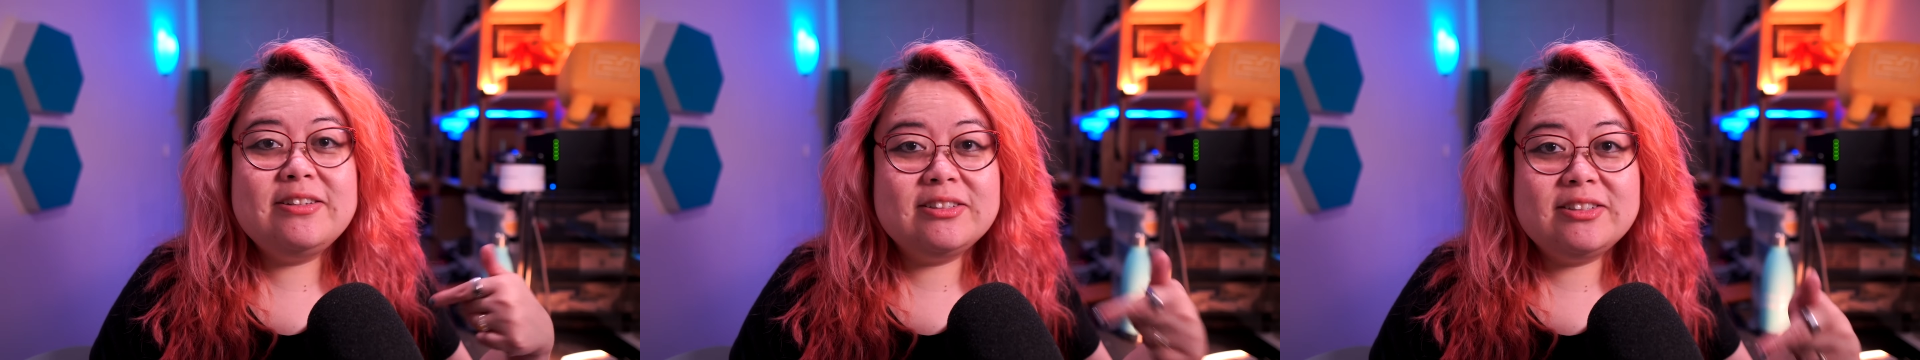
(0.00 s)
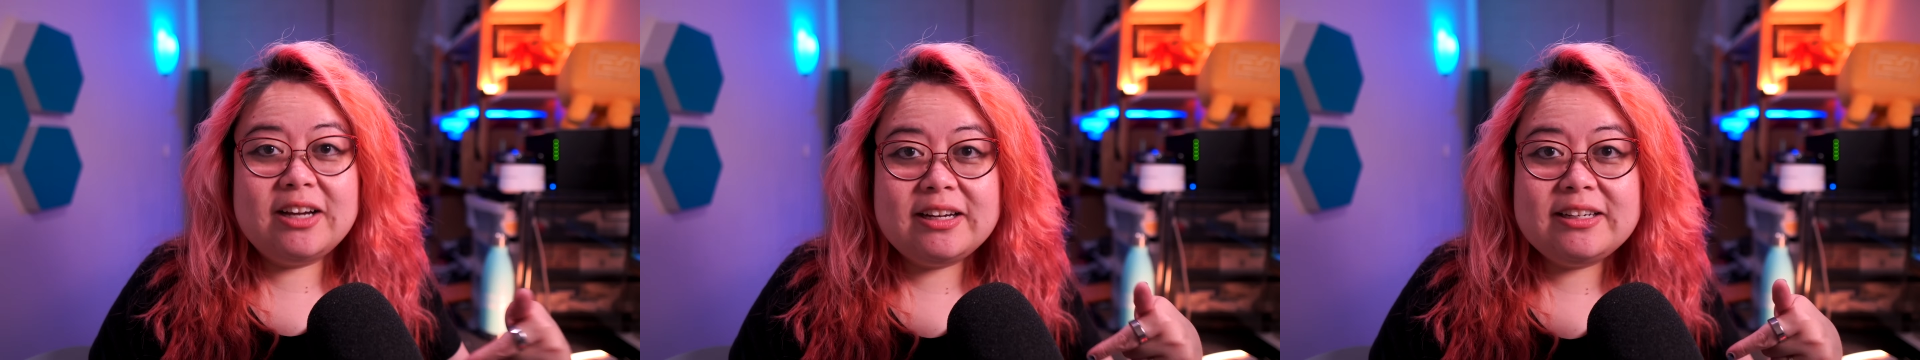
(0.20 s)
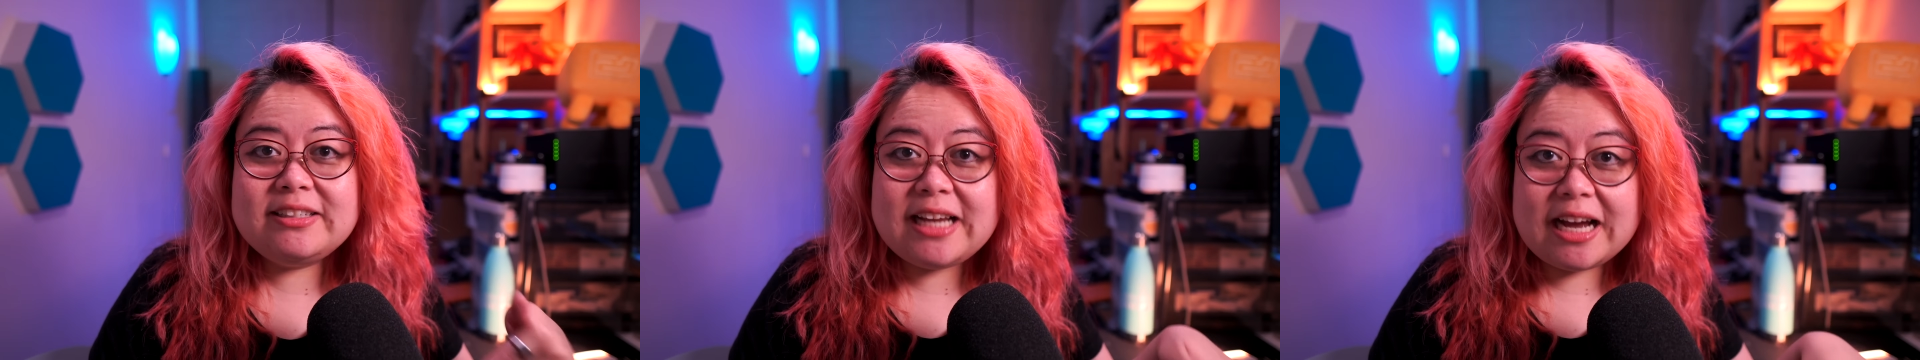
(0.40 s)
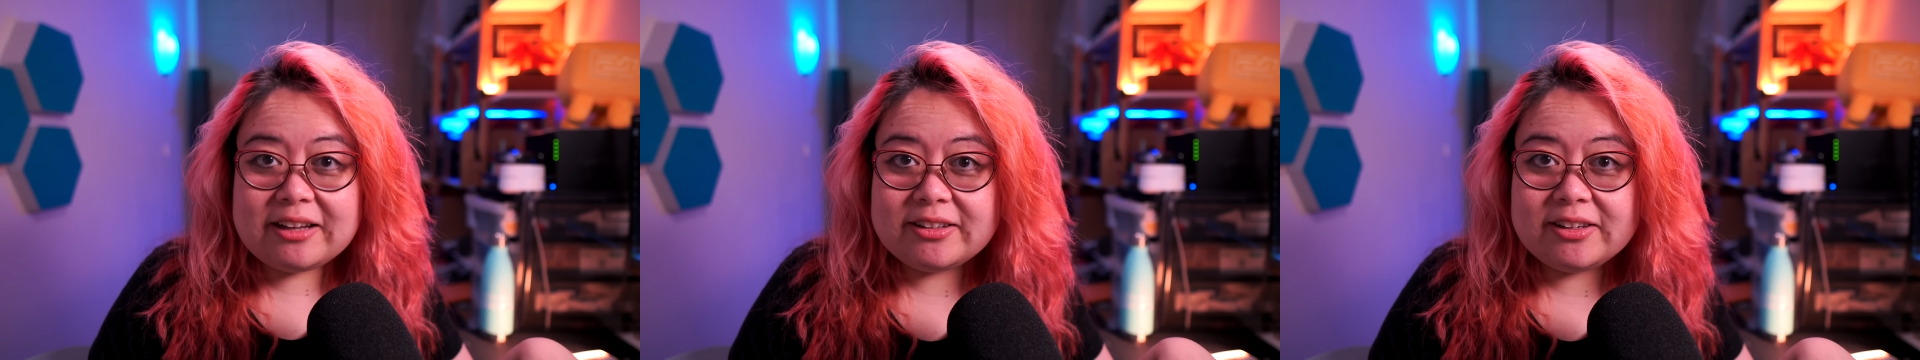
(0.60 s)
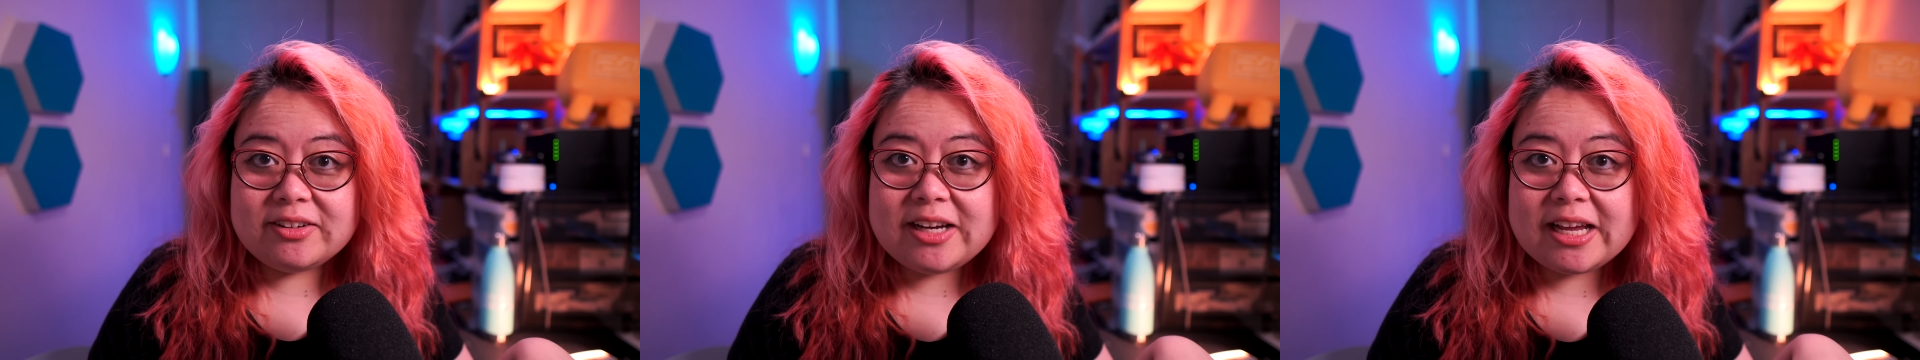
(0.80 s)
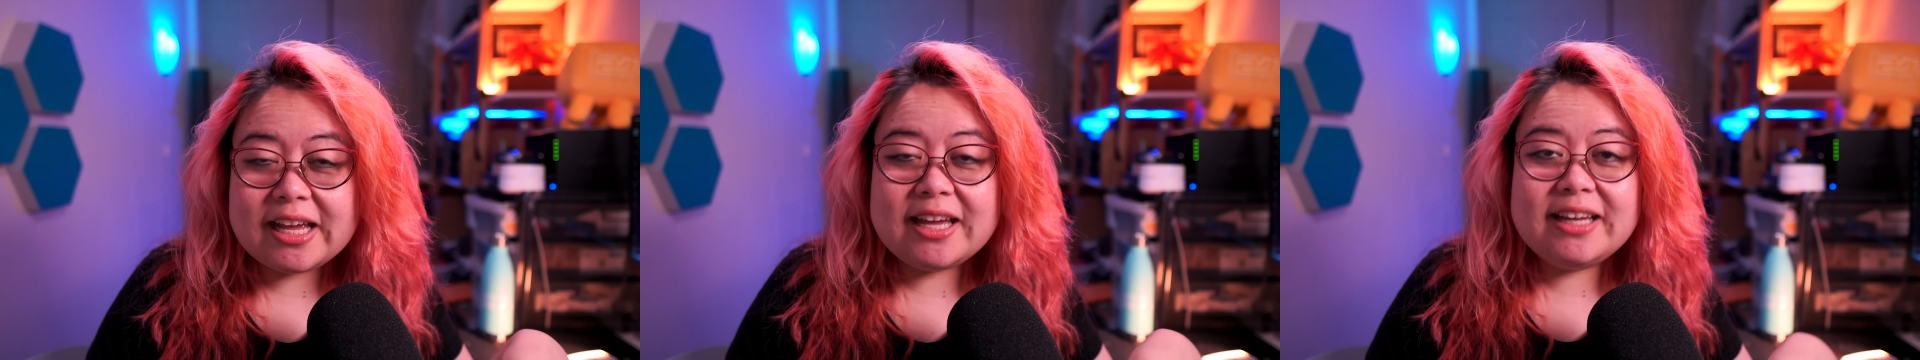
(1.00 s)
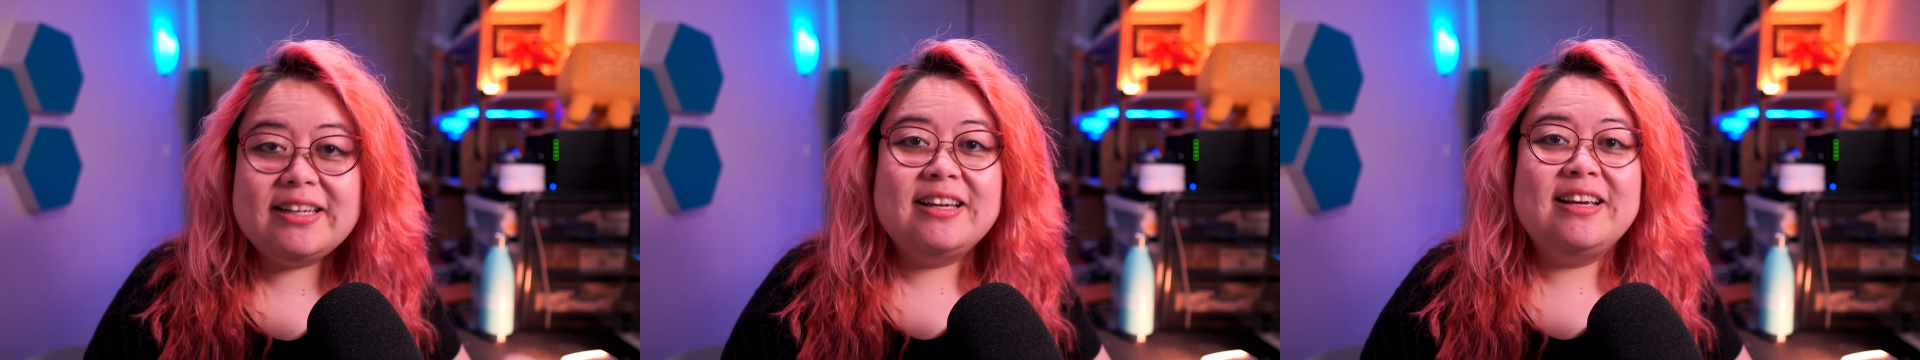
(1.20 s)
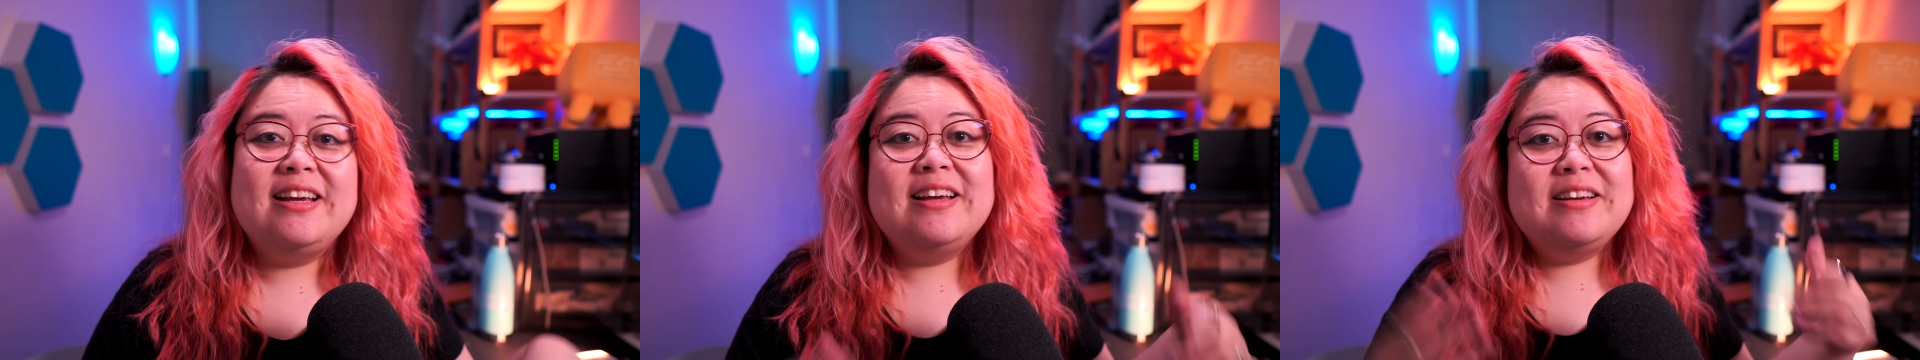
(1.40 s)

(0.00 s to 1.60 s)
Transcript: you're done downloading it.